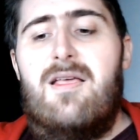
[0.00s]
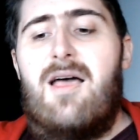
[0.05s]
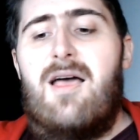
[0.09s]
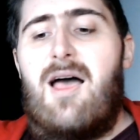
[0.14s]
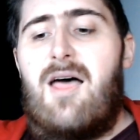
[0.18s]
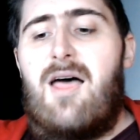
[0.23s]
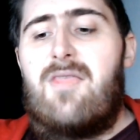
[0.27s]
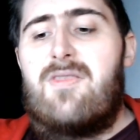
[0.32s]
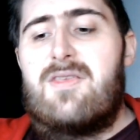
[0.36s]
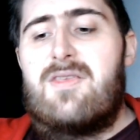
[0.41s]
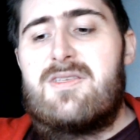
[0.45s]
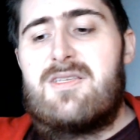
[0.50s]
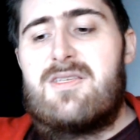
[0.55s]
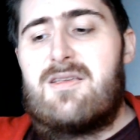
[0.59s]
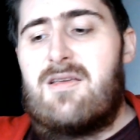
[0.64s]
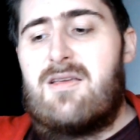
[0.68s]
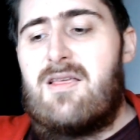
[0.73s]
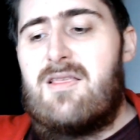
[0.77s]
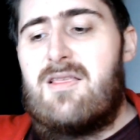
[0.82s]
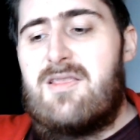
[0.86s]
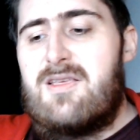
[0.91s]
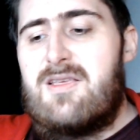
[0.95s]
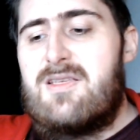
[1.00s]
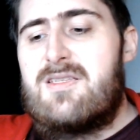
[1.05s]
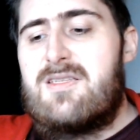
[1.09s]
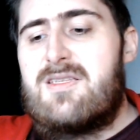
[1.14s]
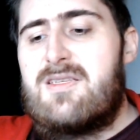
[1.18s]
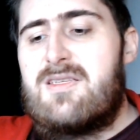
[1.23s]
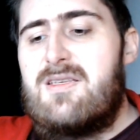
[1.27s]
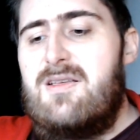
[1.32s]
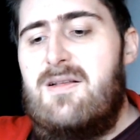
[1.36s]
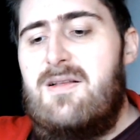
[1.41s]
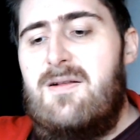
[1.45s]
and
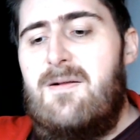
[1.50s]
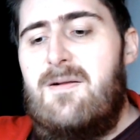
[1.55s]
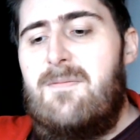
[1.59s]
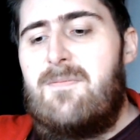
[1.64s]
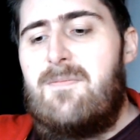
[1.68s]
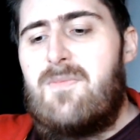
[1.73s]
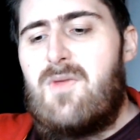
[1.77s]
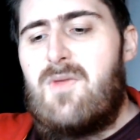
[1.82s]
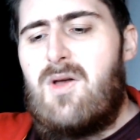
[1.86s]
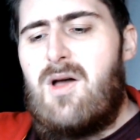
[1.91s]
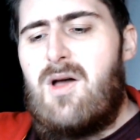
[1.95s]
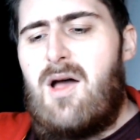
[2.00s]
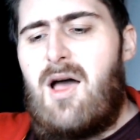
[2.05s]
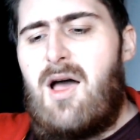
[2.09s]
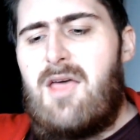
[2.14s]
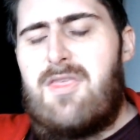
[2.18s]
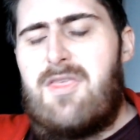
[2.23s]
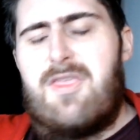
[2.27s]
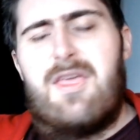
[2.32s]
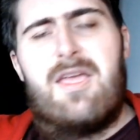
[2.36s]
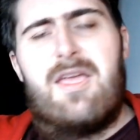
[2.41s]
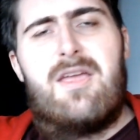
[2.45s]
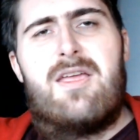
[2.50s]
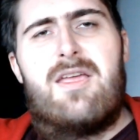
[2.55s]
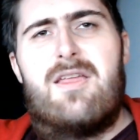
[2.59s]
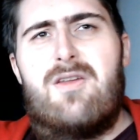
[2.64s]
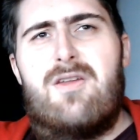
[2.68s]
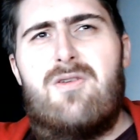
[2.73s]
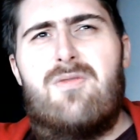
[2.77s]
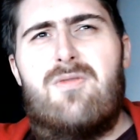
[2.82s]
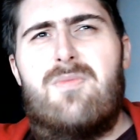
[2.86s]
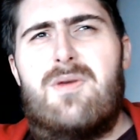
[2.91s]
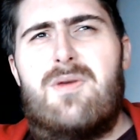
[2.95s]
there's I think in
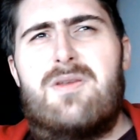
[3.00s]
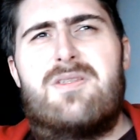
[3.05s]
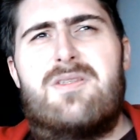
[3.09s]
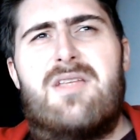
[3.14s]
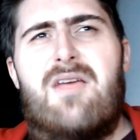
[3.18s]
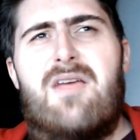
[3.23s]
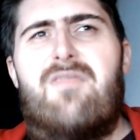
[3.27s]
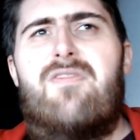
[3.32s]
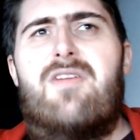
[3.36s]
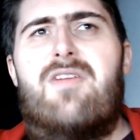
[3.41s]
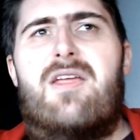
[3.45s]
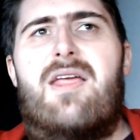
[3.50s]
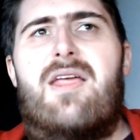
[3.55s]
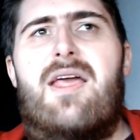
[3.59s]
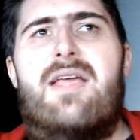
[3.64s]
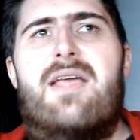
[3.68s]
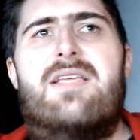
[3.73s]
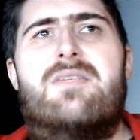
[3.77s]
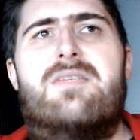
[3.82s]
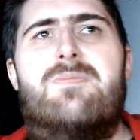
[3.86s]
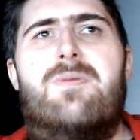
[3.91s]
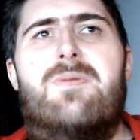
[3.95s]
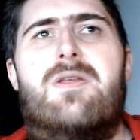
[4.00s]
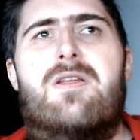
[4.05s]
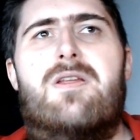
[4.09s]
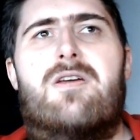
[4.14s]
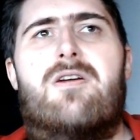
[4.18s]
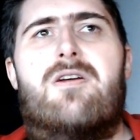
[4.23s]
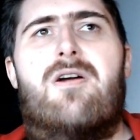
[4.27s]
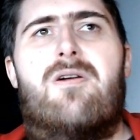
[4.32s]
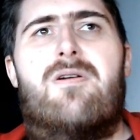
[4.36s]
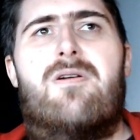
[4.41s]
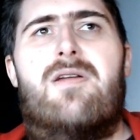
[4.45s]
almost every case been a
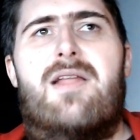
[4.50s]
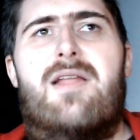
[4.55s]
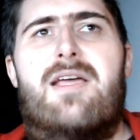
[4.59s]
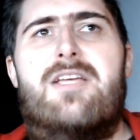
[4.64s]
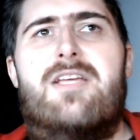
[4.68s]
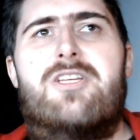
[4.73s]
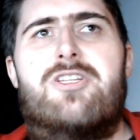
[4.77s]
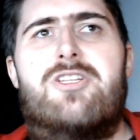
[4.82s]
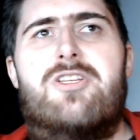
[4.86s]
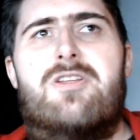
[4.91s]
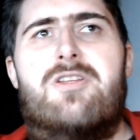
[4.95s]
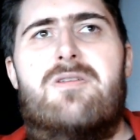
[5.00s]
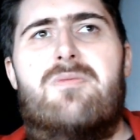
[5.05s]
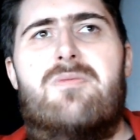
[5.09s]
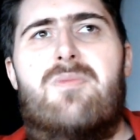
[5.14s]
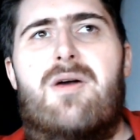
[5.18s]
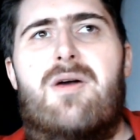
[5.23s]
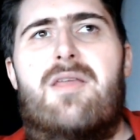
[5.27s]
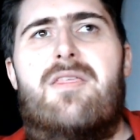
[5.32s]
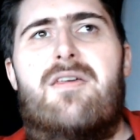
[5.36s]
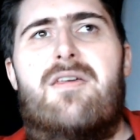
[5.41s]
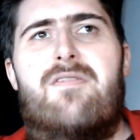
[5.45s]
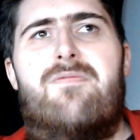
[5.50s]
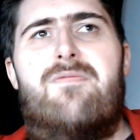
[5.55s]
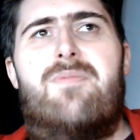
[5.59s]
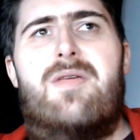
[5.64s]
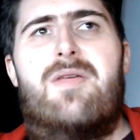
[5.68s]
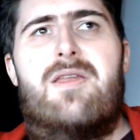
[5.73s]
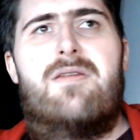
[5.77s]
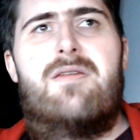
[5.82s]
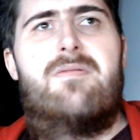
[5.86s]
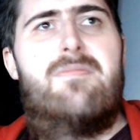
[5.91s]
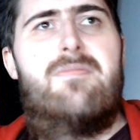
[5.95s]
correlation where they've
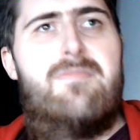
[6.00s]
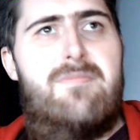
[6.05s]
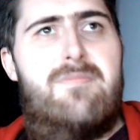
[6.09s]
been